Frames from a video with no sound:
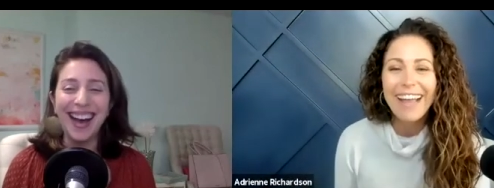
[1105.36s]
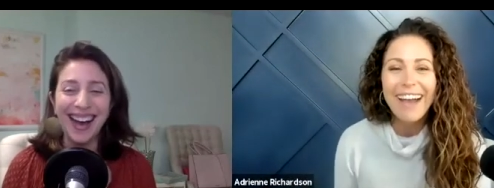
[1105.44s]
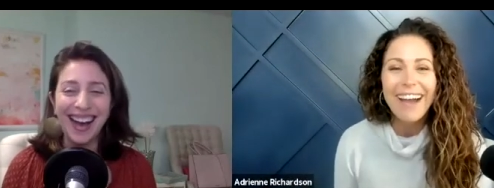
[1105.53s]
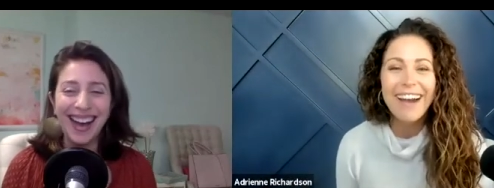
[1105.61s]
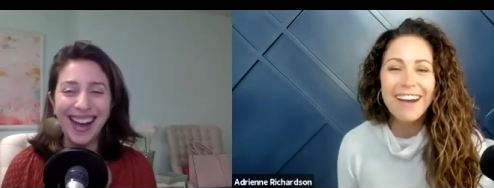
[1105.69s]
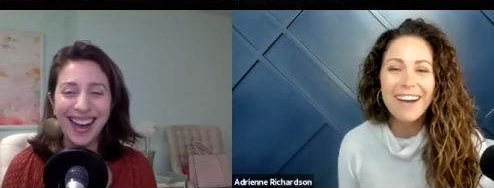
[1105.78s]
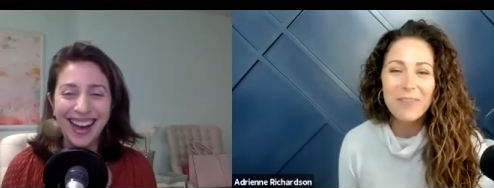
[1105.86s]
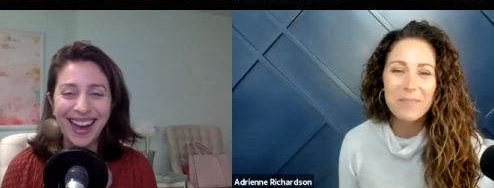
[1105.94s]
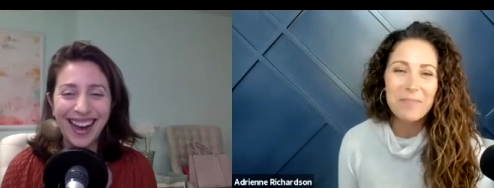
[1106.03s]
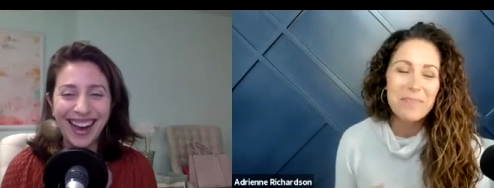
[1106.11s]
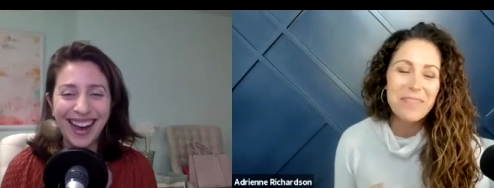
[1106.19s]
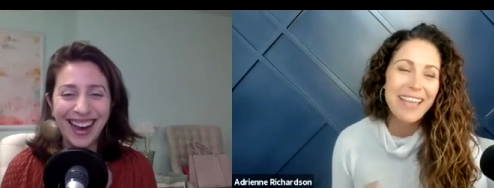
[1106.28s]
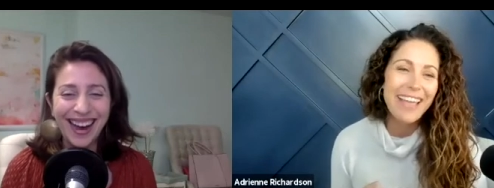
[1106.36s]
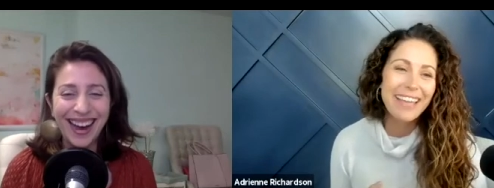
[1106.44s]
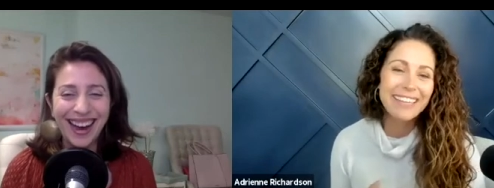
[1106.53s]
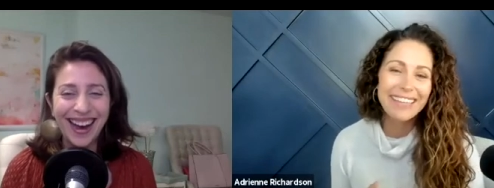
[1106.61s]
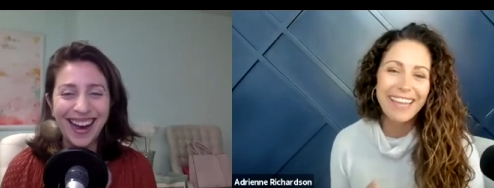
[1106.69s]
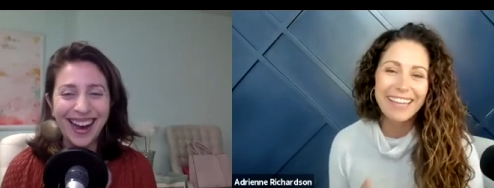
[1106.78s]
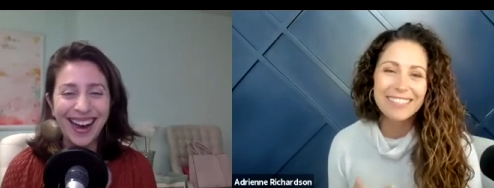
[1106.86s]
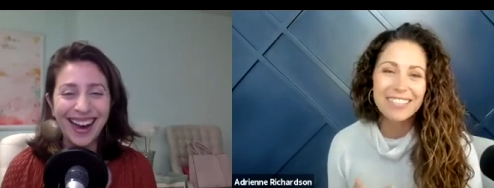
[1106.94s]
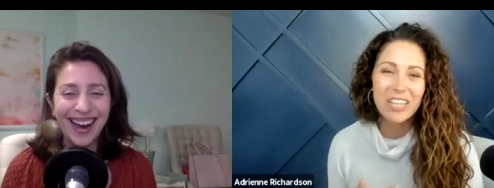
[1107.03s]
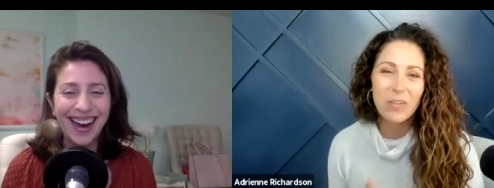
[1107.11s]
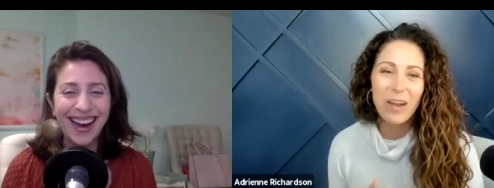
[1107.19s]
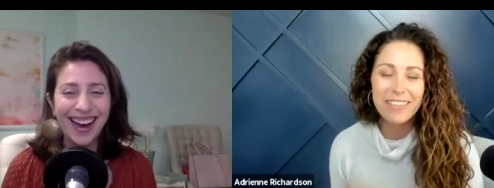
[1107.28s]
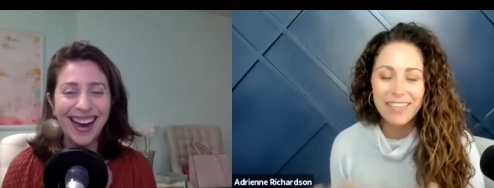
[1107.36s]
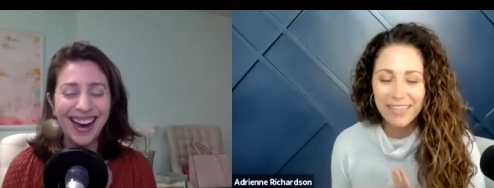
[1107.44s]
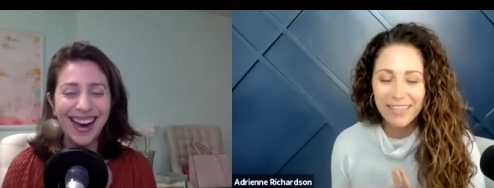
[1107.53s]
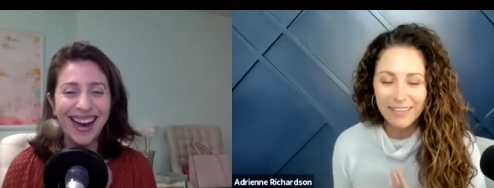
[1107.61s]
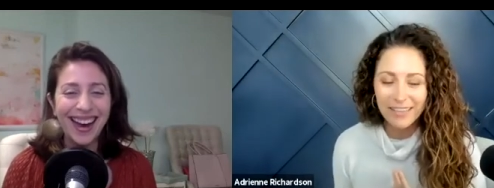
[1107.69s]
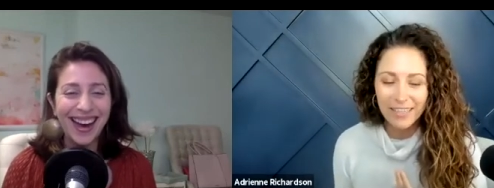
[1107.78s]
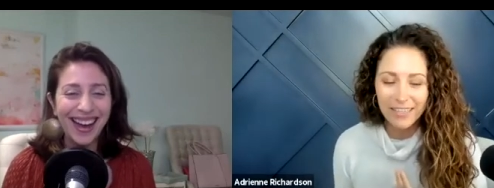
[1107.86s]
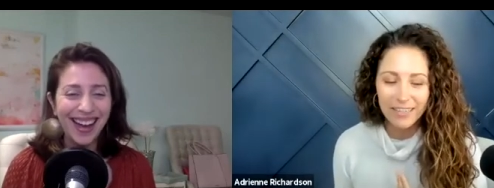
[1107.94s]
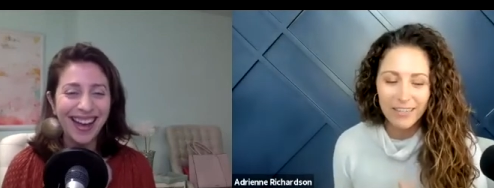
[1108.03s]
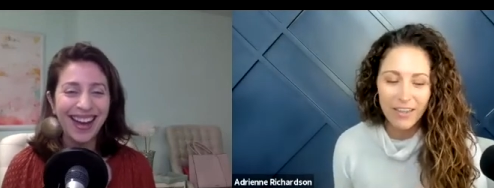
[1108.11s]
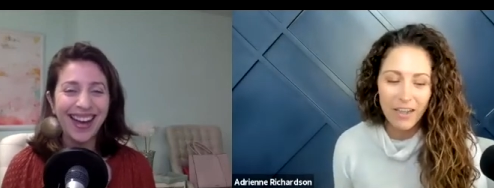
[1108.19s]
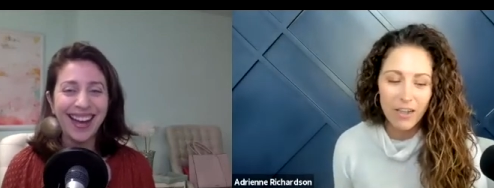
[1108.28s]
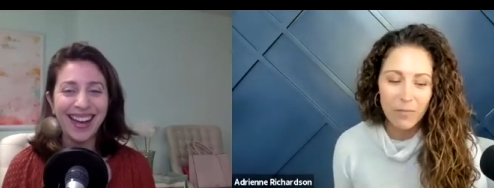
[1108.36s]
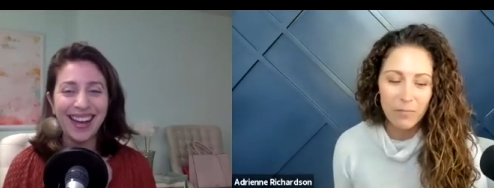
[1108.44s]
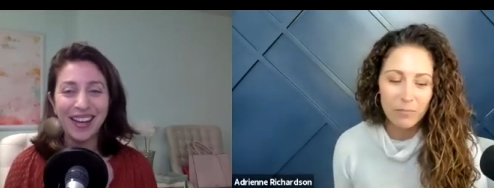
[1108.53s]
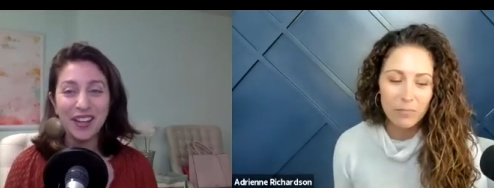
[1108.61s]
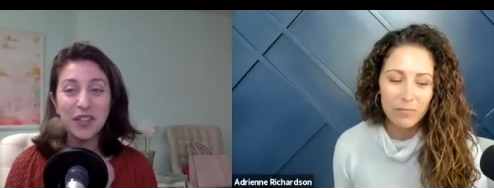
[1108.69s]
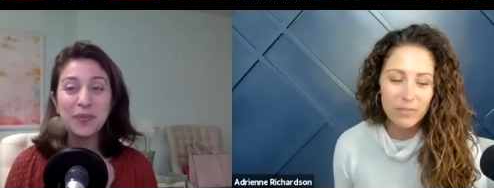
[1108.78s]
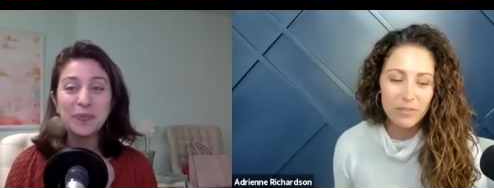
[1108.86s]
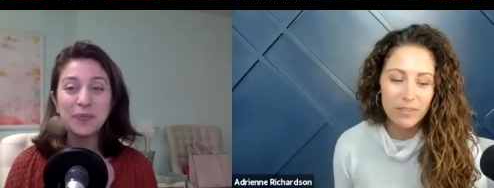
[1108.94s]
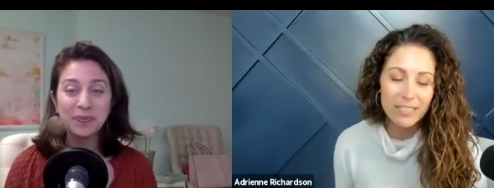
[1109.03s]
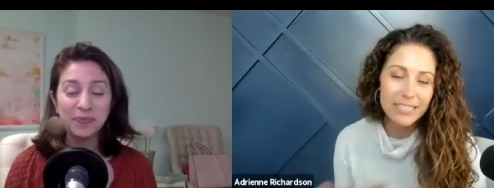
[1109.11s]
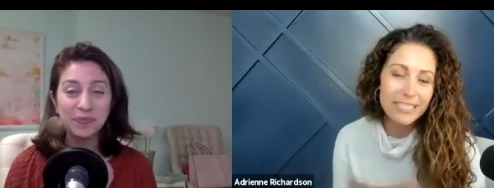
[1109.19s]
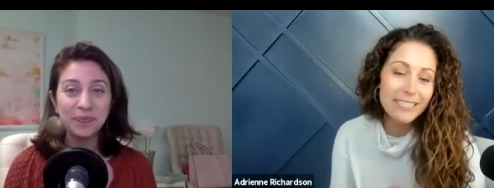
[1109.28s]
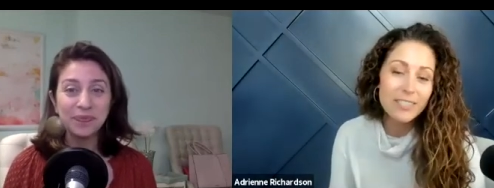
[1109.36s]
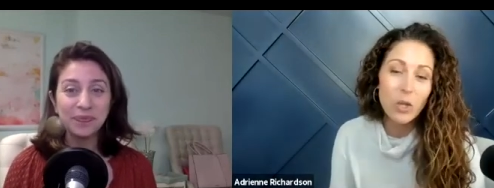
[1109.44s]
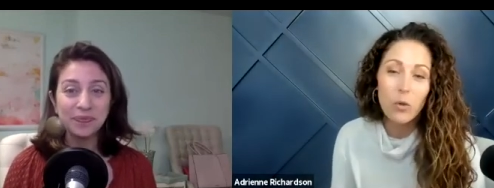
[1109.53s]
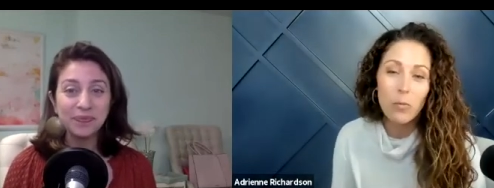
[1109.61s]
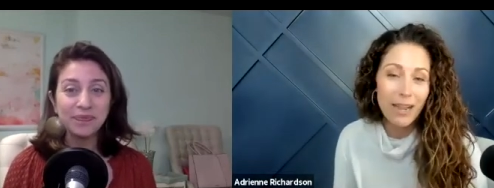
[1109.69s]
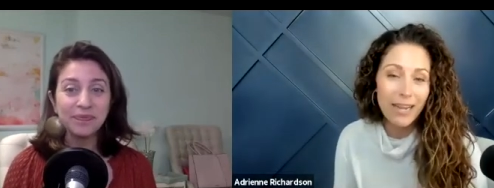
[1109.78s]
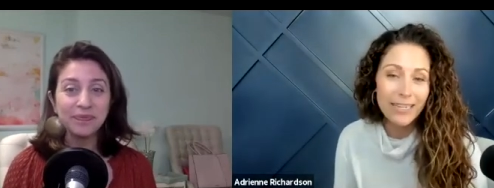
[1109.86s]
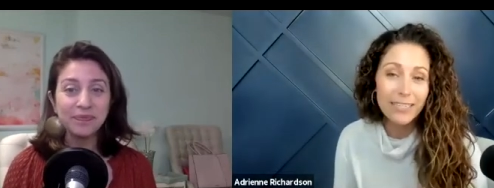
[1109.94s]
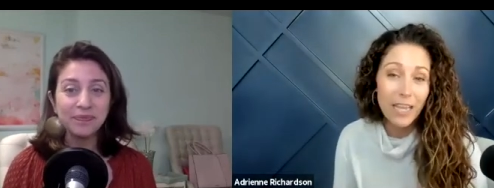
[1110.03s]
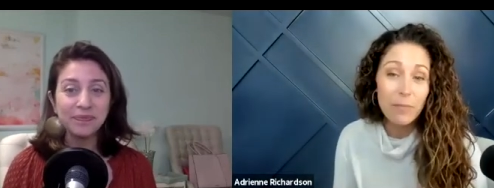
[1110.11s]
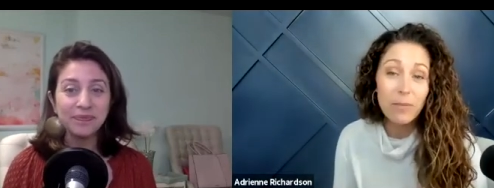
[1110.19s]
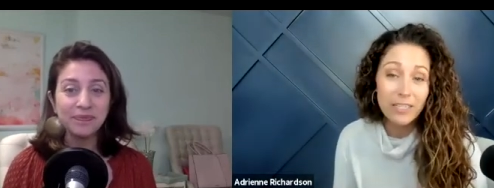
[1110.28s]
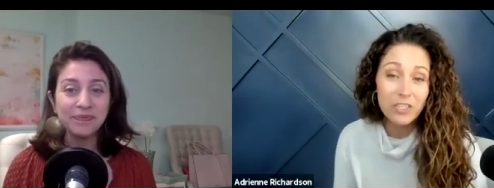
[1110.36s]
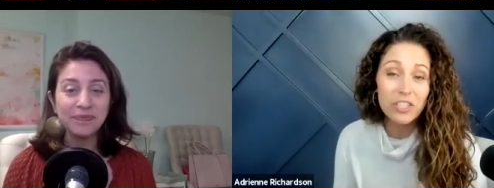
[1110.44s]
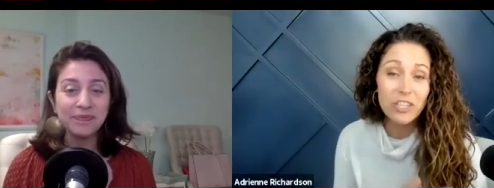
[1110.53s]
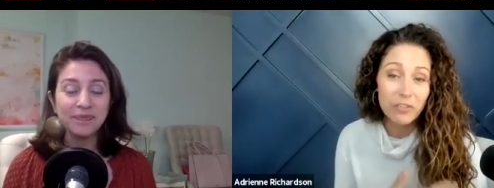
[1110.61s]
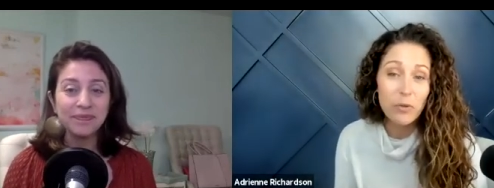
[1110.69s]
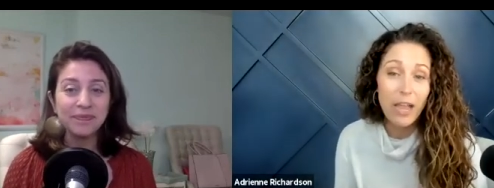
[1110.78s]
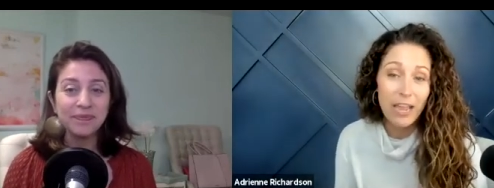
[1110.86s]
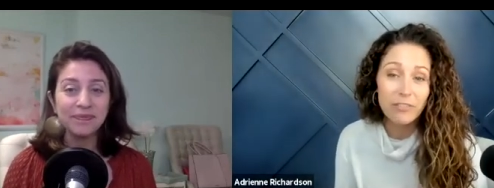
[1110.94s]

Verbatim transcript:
Speaker 1: um, and, and so I think that, um, the Ds don't mind that much if you have